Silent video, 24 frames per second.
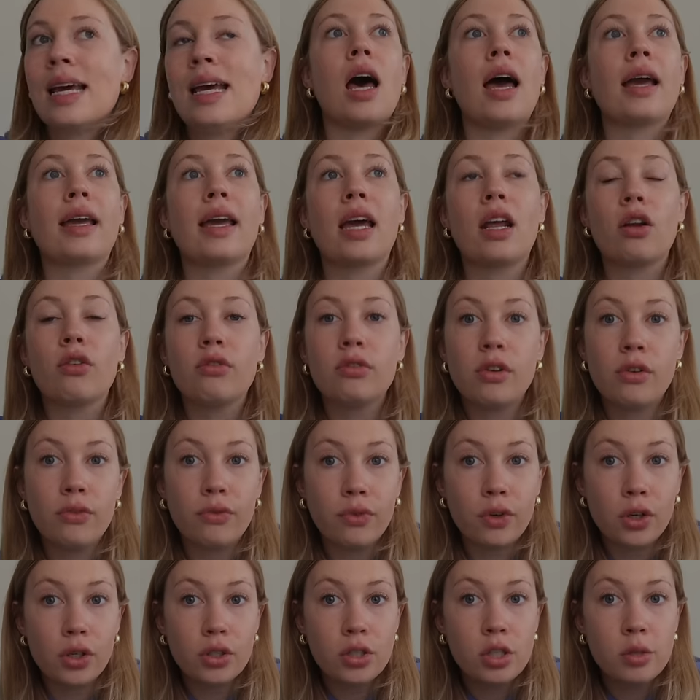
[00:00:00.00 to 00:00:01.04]
I get a
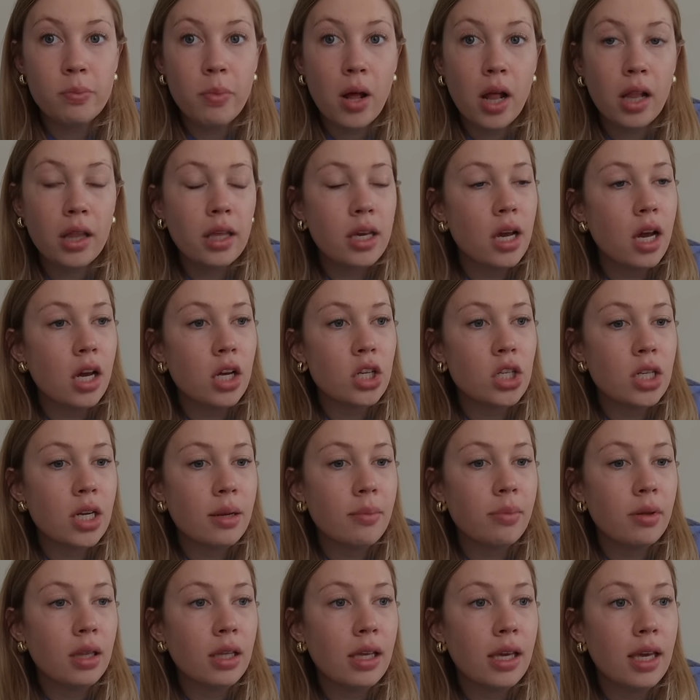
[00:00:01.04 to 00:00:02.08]
reverse balayage, I
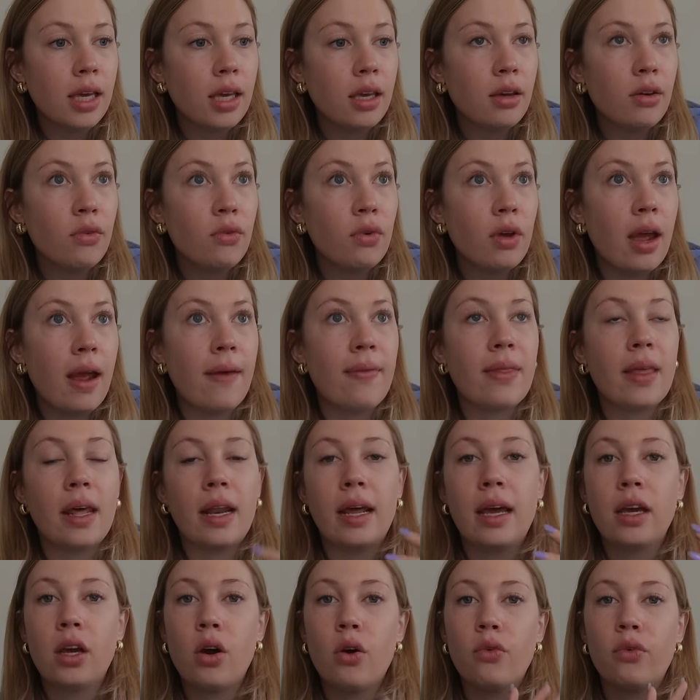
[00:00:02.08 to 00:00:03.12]
believe. And then
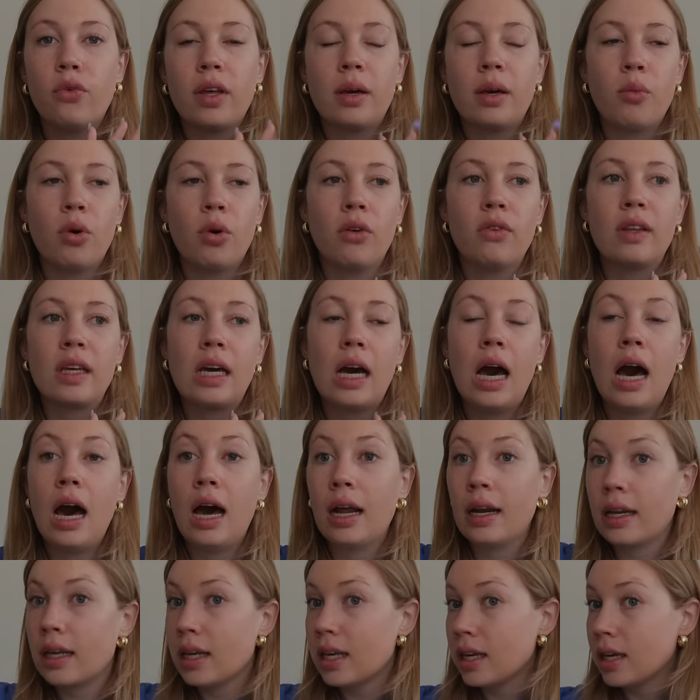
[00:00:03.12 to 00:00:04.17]
I go for like more of like a
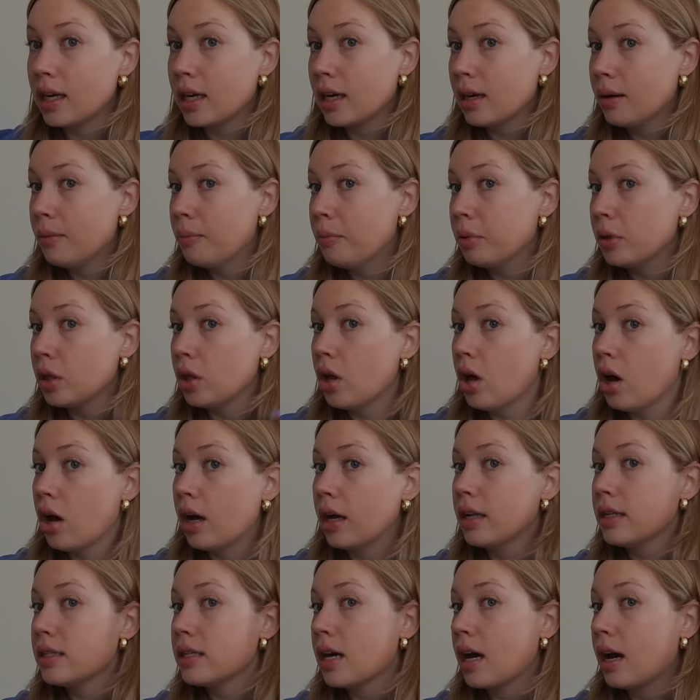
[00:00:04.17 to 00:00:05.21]
honey
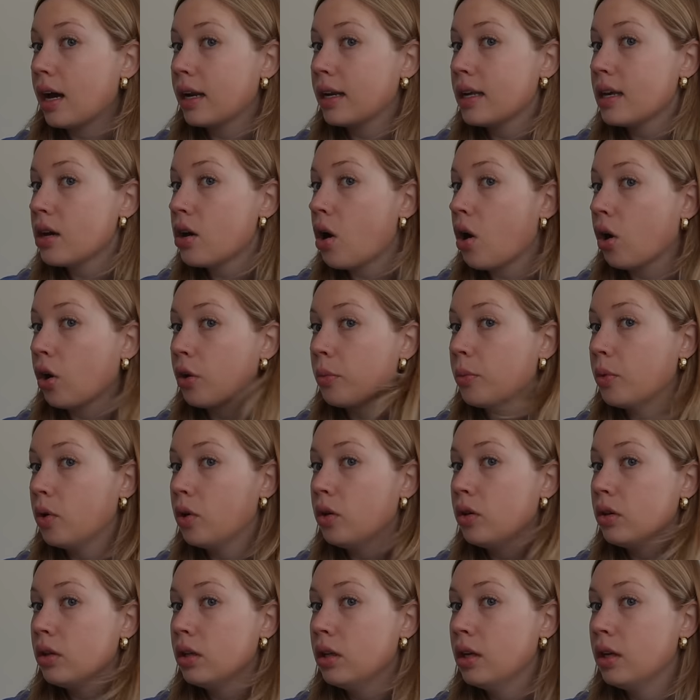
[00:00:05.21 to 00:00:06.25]
blonde, honey
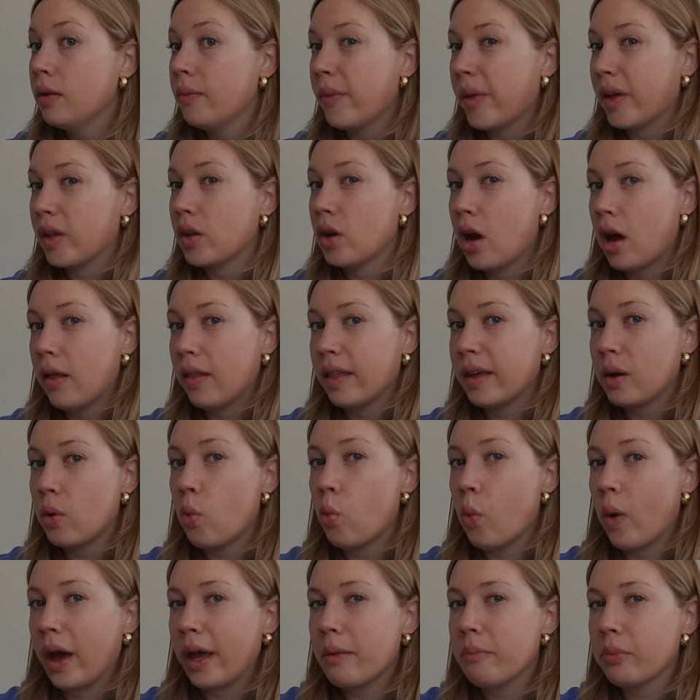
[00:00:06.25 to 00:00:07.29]
caramel, like not like
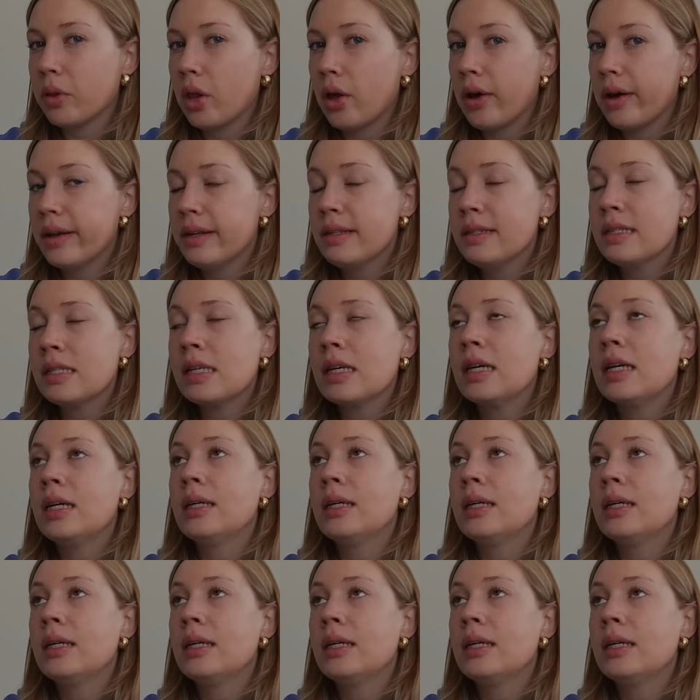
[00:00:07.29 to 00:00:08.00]
white blonde.